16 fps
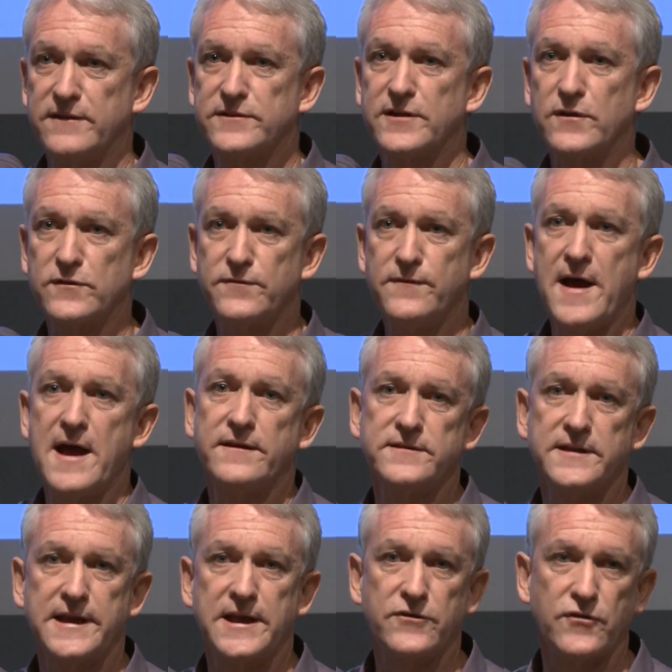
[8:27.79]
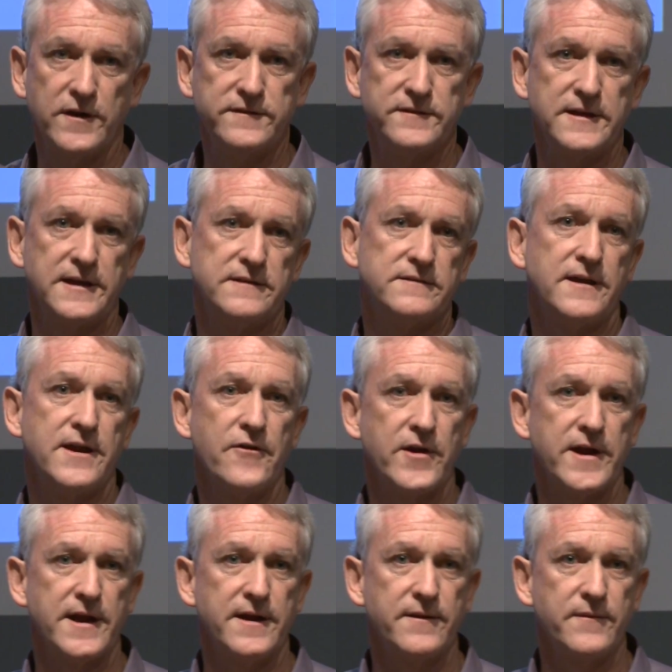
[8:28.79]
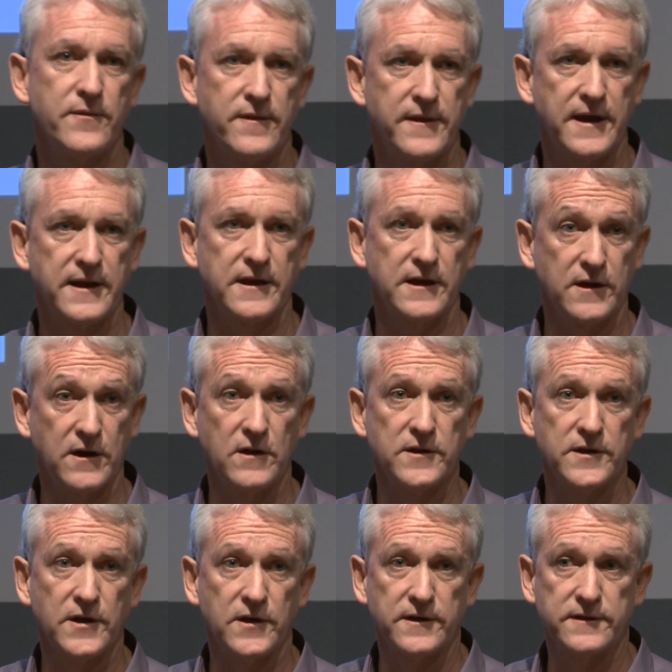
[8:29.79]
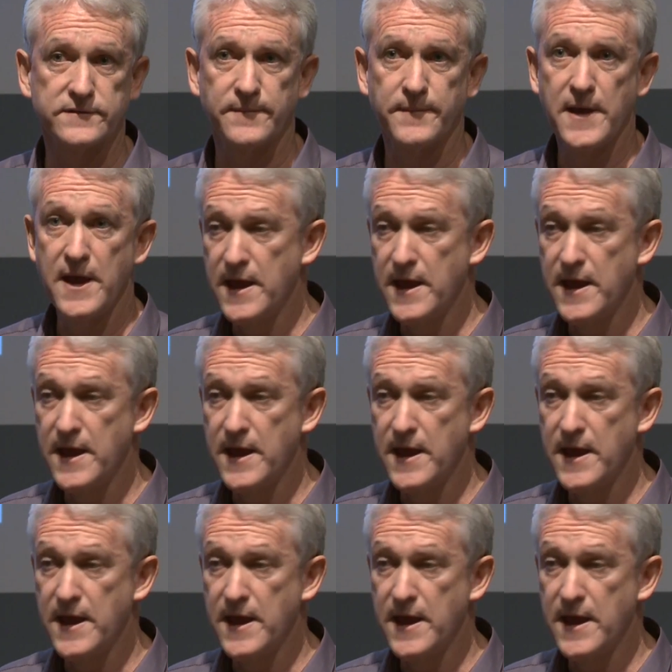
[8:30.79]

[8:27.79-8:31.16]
So it's vastly increasing its area that it can colonise.